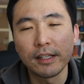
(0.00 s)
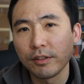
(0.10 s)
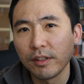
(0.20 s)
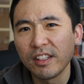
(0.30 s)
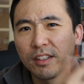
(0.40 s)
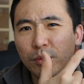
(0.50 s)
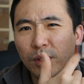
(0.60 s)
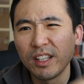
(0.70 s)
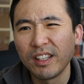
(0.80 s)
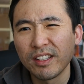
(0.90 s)
So this is
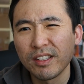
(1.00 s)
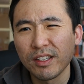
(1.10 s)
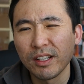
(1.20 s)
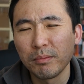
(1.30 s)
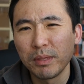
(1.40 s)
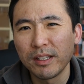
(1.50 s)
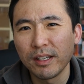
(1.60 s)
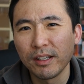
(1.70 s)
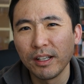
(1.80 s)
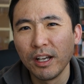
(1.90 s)
what this uh,
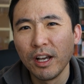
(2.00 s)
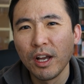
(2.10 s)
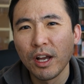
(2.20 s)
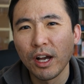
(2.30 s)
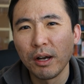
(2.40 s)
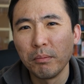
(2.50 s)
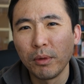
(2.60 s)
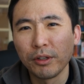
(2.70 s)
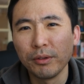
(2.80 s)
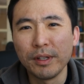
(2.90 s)
particular uh,
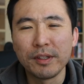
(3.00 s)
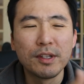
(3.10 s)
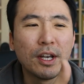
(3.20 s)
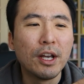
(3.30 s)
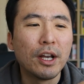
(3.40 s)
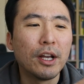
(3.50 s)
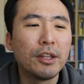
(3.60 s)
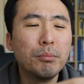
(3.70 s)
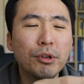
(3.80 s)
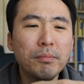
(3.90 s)
model is.
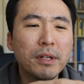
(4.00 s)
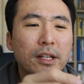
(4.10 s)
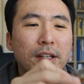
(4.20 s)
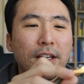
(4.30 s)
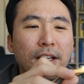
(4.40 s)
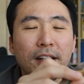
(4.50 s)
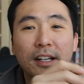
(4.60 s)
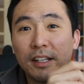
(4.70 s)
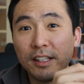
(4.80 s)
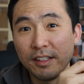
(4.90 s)
The movement in here
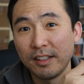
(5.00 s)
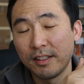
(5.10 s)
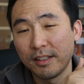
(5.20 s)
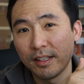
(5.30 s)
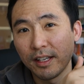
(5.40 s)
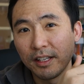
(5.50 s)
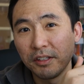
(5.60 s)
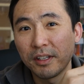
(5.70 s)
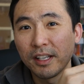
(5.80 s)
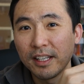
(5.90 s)
is,
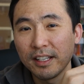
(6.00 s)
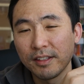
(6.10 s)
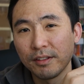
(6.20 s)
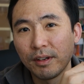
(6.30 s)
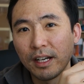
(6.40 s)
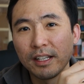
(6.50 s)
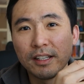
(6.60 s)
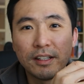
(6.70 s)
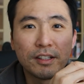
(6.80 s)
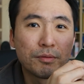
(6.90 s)
you can guess it, right?
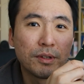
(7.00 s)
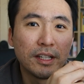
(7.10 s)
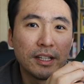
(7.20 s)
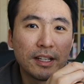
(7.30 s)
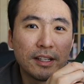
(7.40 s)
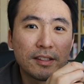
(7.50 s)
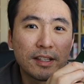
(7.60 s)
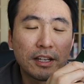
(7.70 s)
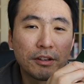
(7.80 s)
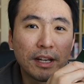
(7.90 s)
It's really a
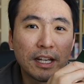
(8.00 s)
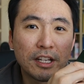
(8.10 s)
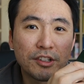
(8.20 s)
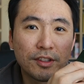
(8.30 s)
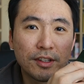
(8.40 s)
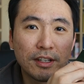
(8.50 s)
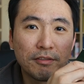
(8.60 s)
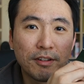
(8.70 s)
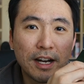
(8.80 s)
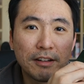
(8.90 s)
Seiko N H
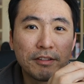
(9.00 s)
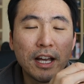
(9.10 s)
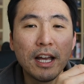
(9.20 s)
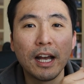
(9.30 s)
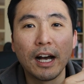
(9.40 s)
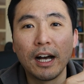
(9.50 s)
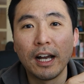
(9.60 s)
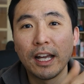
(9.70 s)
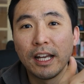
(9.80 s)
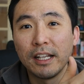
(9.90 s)
thirty-five, uh,
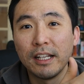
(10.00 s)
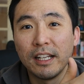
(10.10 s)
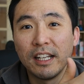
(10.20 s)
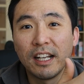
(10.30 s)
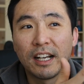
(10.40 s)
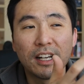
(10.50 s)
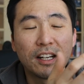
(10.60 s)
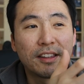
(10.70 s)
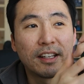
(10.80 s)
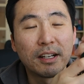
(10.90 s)
and I
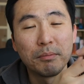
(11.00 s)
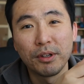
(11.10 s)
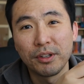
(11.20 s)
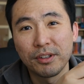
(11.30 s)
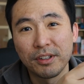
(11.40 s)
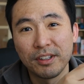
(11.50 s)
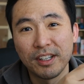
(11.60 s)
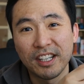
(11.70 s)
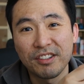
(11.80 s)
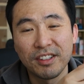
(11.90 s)
think I'm not going to
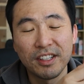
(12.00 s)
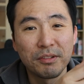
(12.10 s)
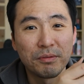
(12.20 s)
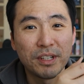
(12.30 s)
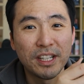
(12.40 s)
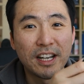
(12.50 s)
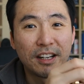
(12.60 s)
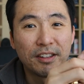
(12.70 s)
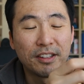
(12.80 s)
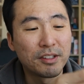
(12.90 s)
actually read
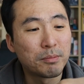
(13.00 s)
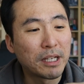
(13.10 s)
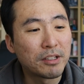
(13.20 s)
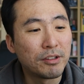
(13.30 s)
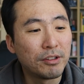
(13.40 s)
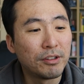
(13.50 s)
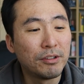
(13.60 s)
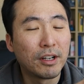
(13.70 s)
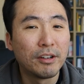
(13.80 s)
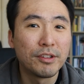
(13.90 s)
out the specs to
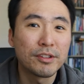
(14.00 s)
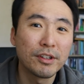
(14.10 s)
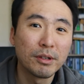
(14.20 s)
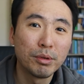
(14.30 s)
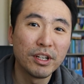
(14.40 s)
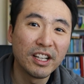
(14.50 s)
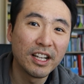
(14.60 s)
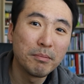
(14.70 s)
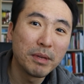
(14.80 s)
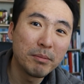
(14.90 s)
you. I'm just going to put it
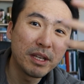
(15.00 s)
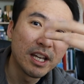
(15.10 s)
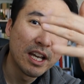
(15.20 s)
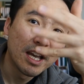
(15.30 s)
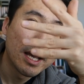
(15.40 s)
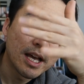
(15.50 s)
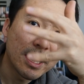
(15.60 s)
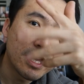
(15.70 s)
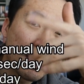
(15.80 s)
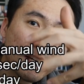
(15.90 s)
like maybe
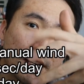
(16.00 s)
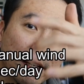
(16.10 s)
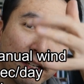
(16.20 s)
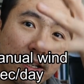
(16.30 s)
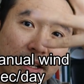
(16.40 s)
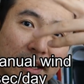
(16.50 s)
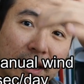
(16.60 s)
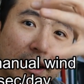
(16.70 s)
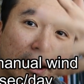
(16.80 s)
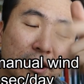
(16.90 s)
here
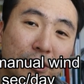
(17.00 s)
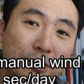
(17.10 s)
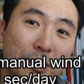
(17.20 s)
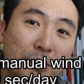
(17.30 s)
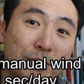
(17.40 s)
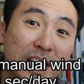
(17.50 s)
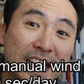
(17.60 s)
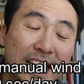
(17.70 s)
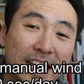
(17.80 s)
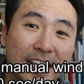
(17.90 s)
and let you read
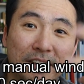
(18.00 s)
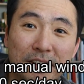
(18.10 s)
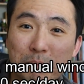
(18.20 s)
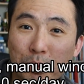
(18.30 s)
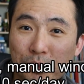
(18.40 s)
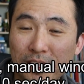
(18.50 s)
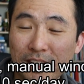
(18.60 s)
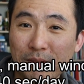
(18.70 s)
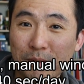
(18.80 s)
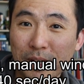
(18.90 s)
it, and you can pause it
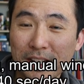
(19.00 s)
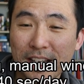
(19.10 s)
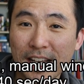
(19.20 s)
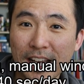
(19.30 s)
if you want.